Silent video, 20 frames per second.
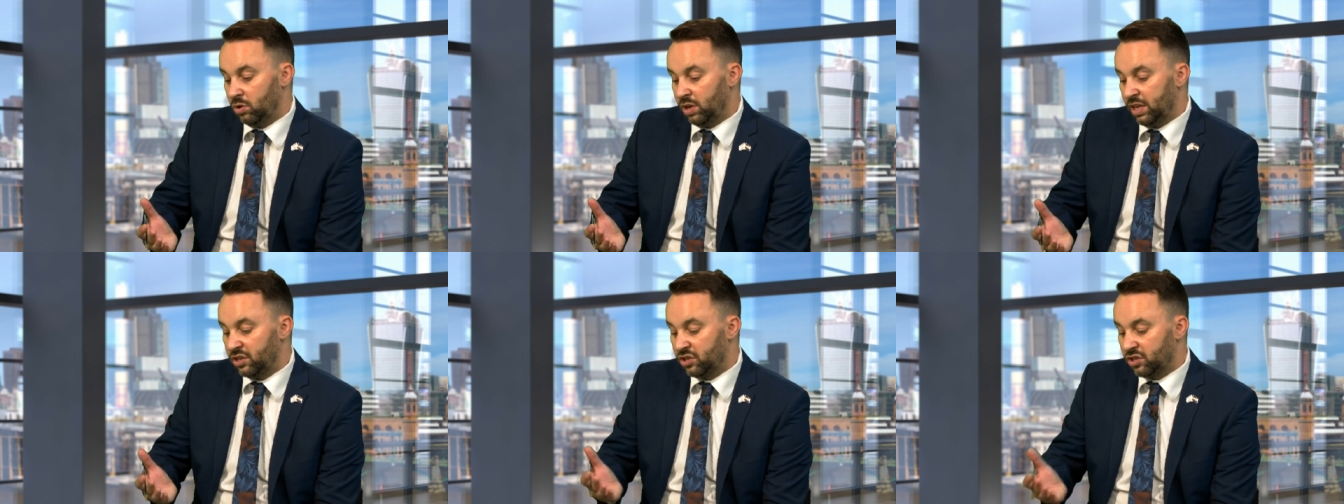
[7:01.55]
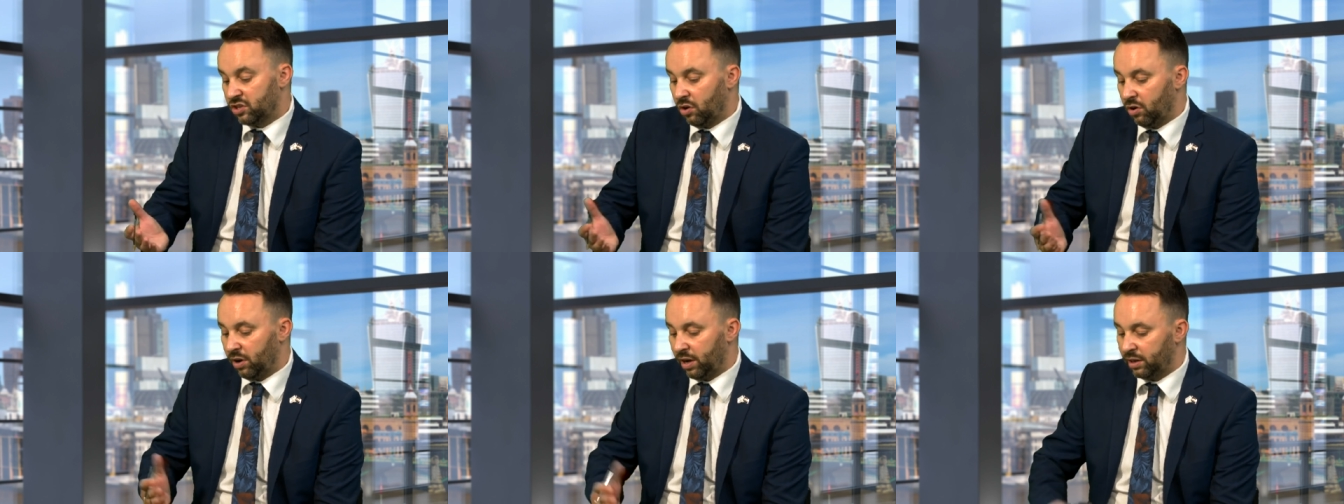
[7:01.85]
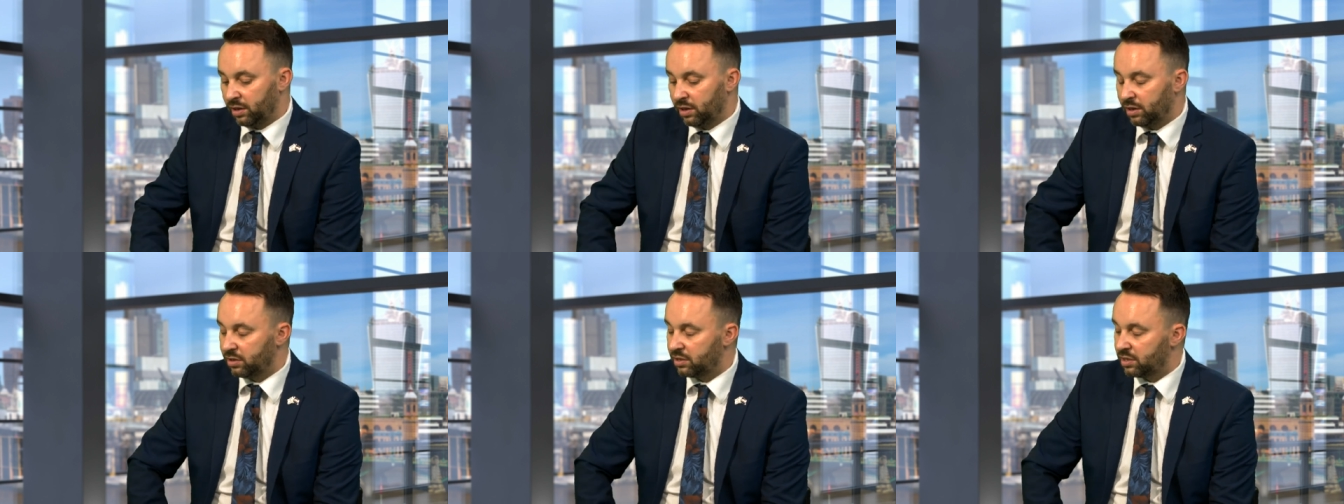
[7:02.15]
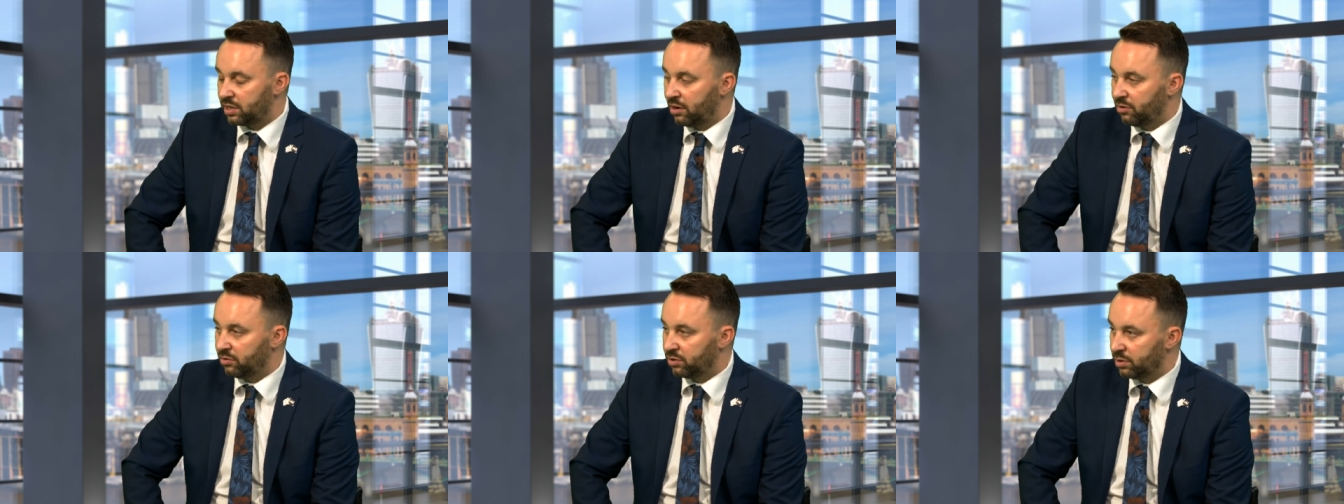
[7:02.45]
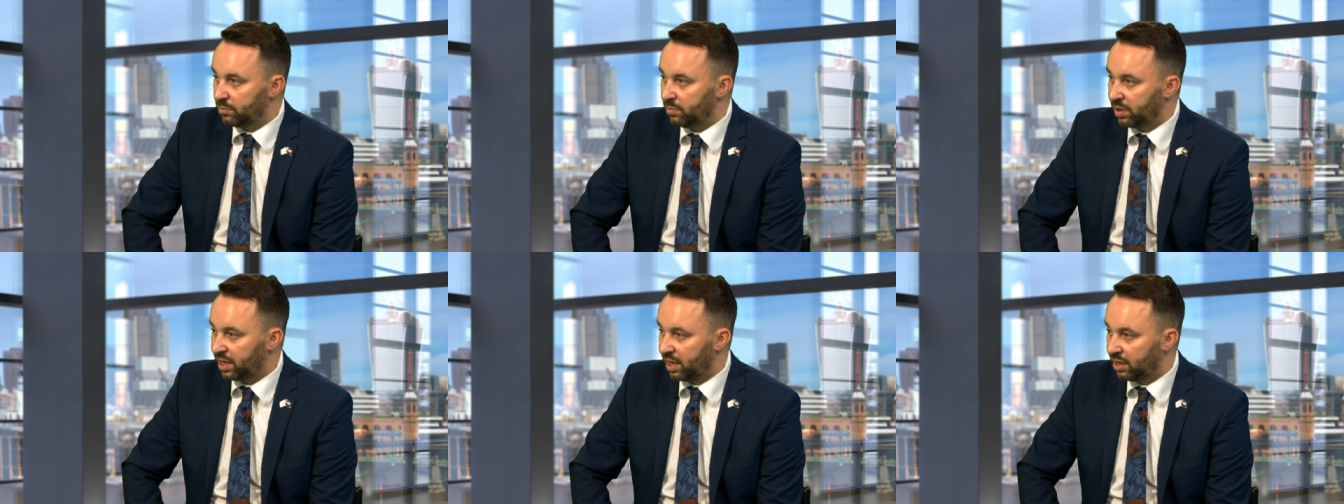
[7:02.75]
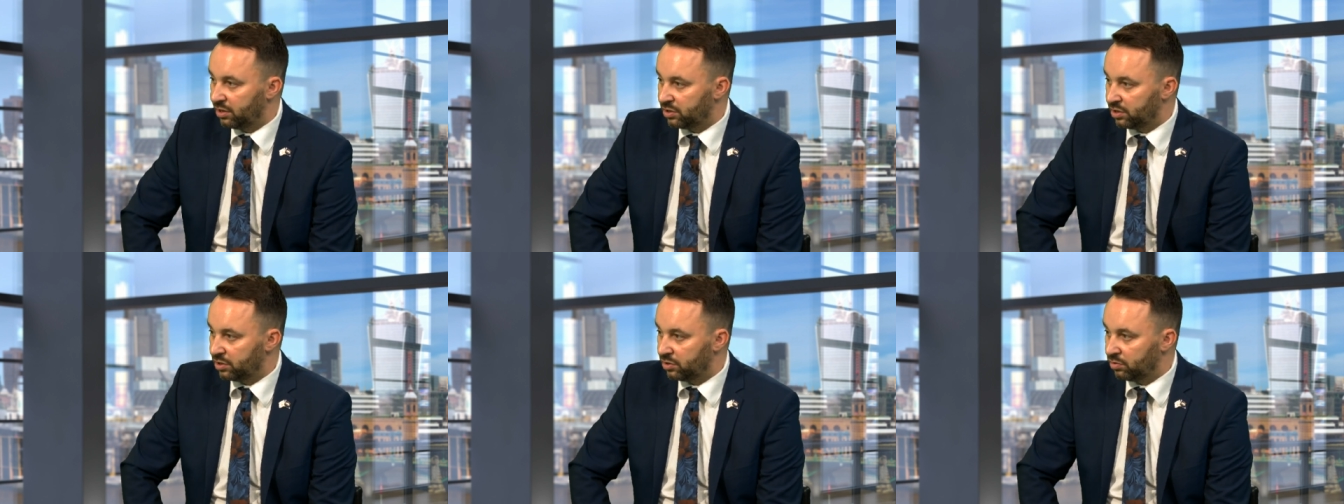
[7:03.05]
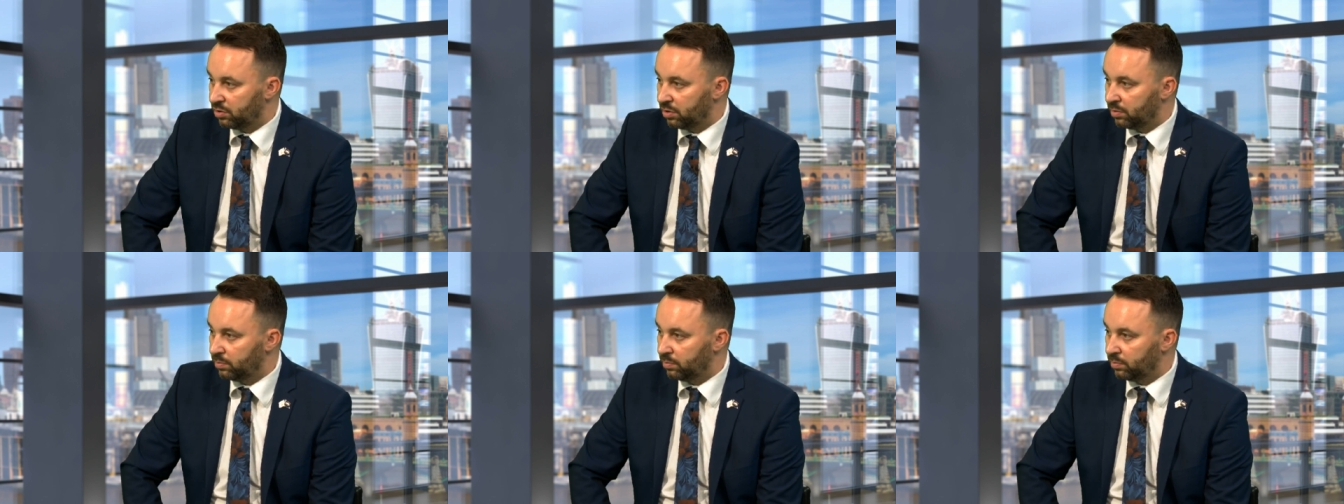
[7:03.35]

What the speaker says: incite terrorism against Israel?